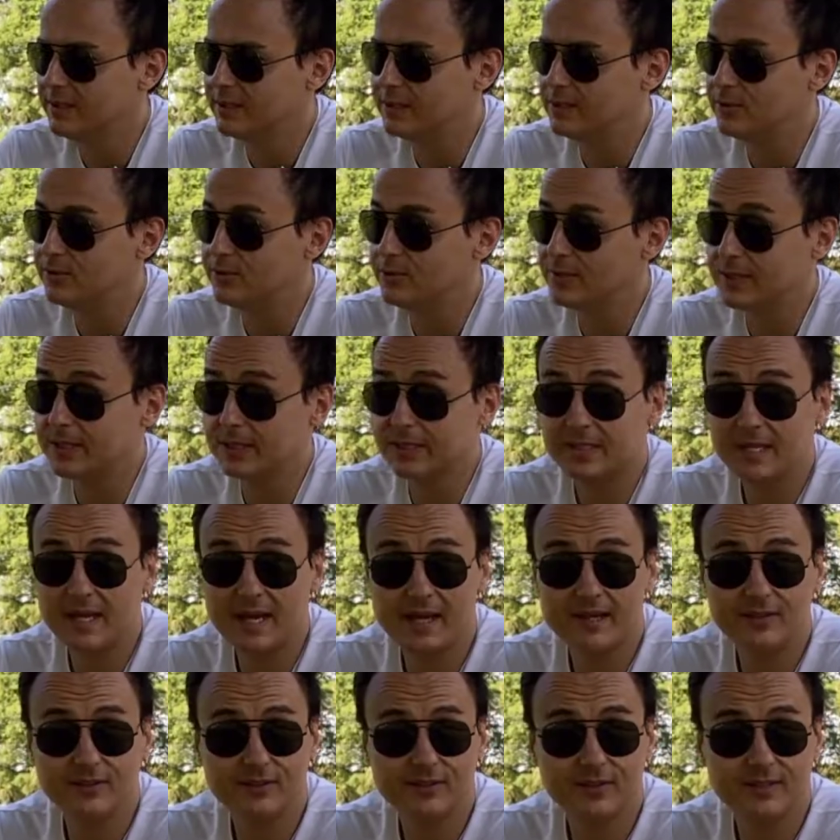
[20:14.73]
And you can
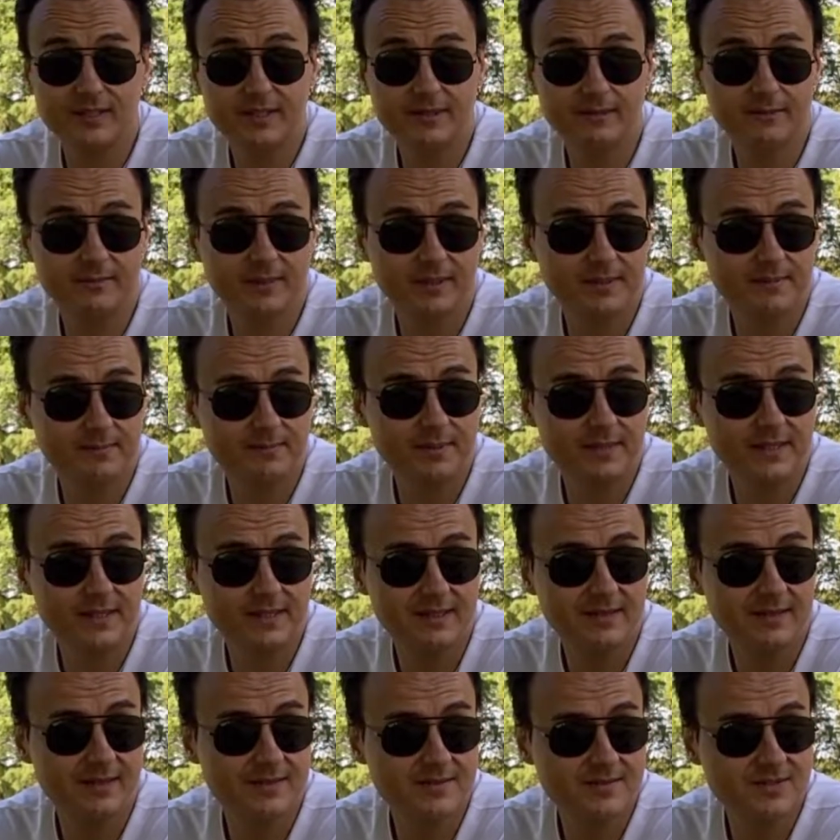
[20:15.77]
handle them by
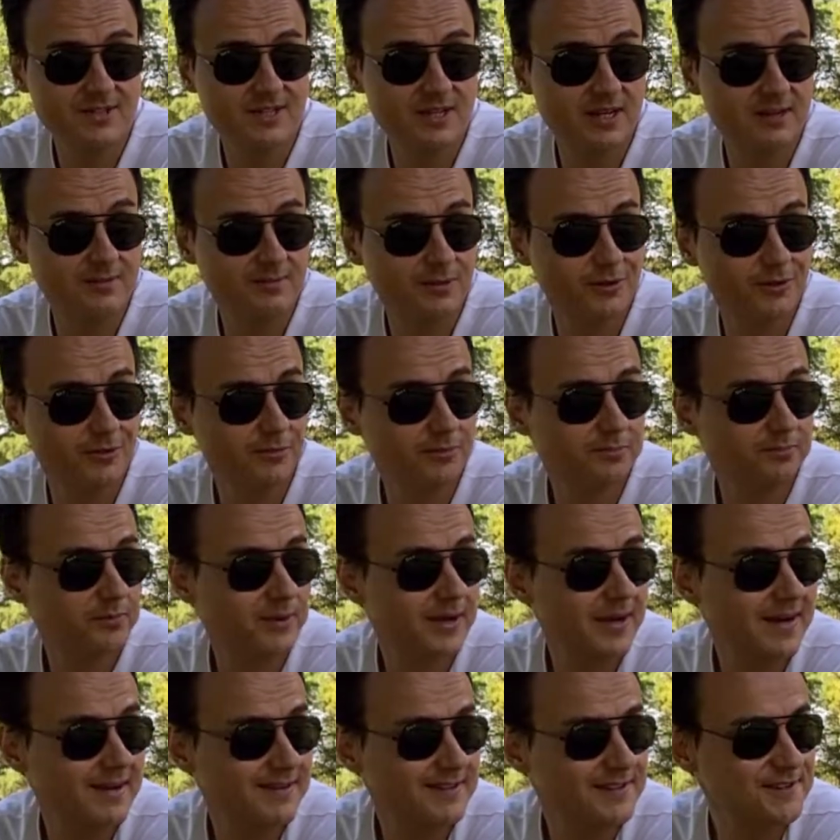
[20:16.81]
being in Zen mode.
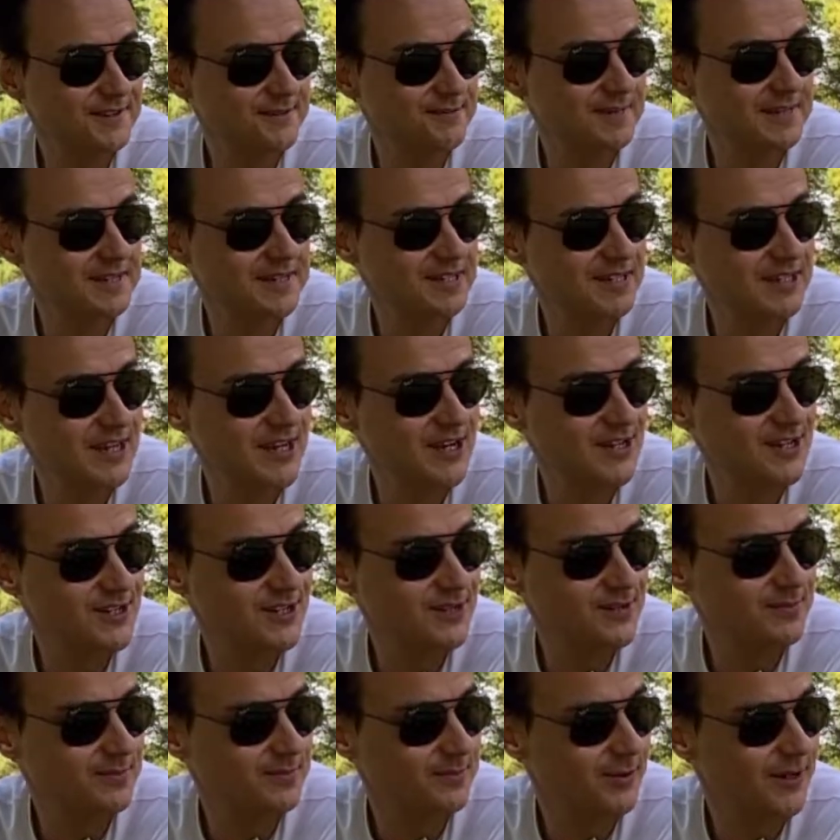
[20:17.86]
Practice
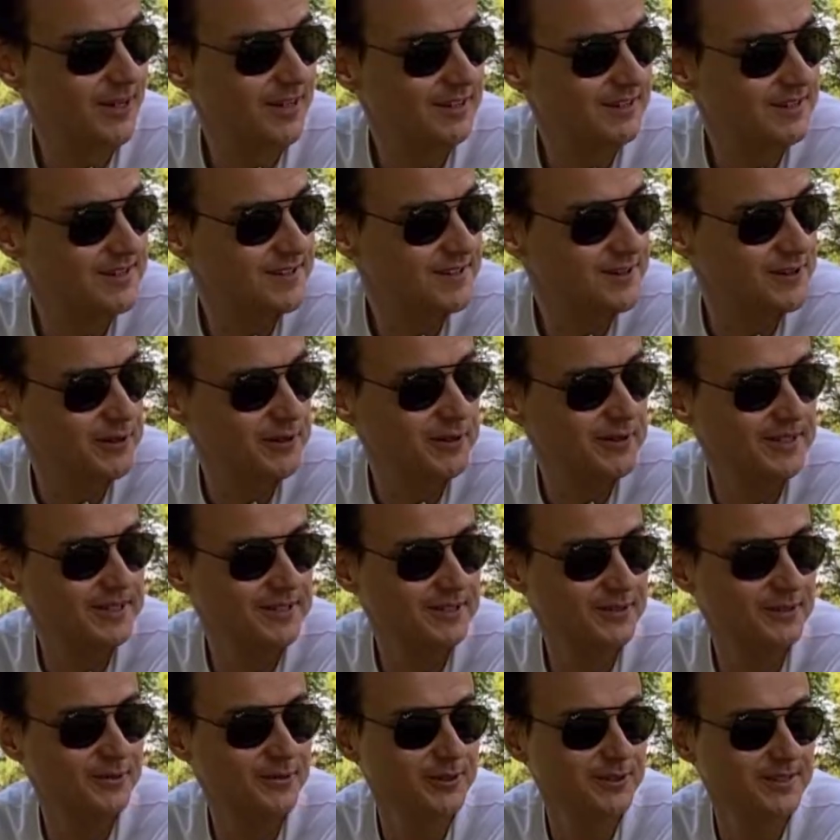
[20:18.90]
meditation, practice going
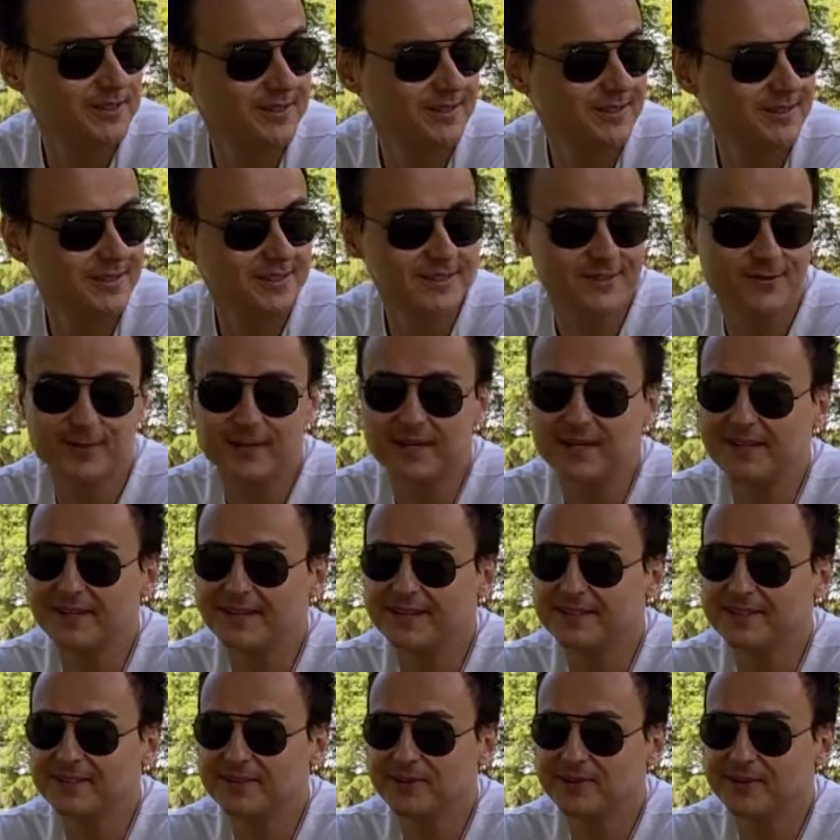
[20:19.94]
in the woods. That's what I
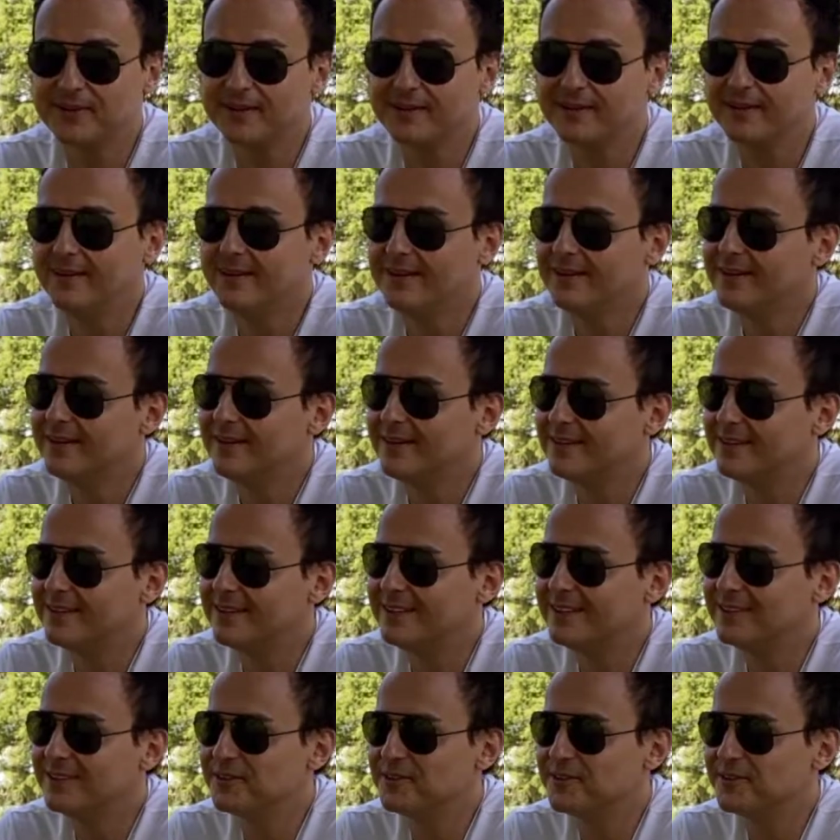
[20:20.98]
like doing. I
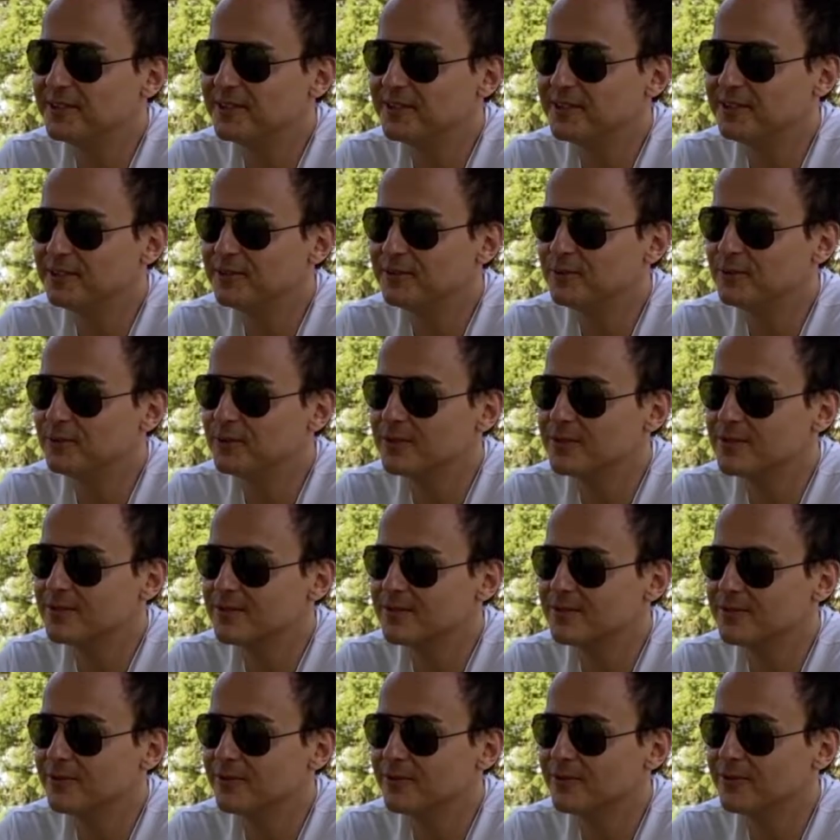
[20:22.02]
like going in the woods
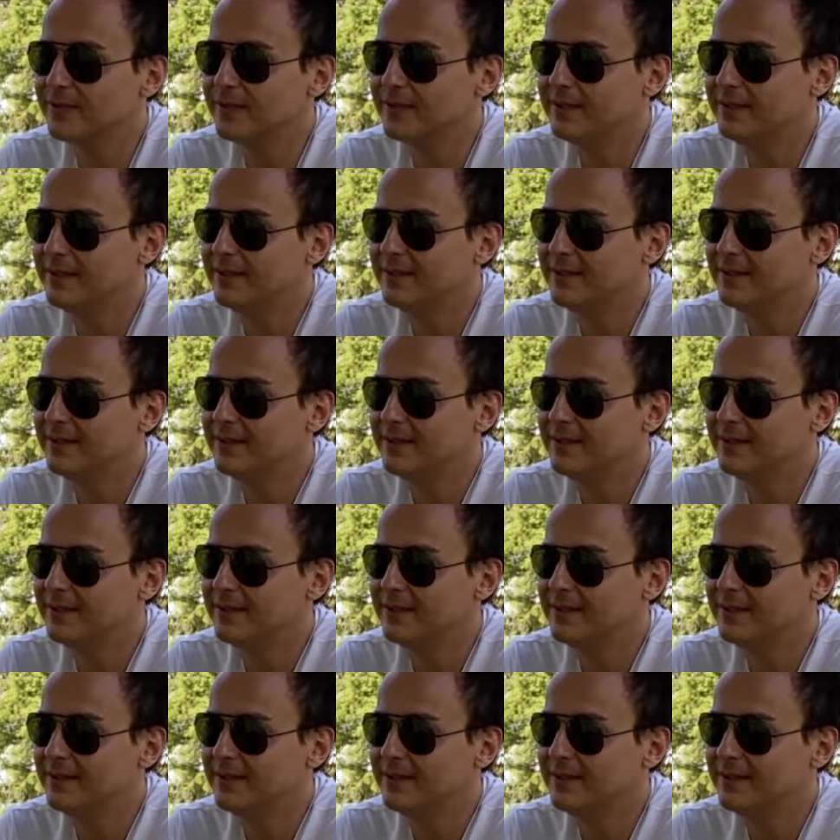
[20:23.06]
to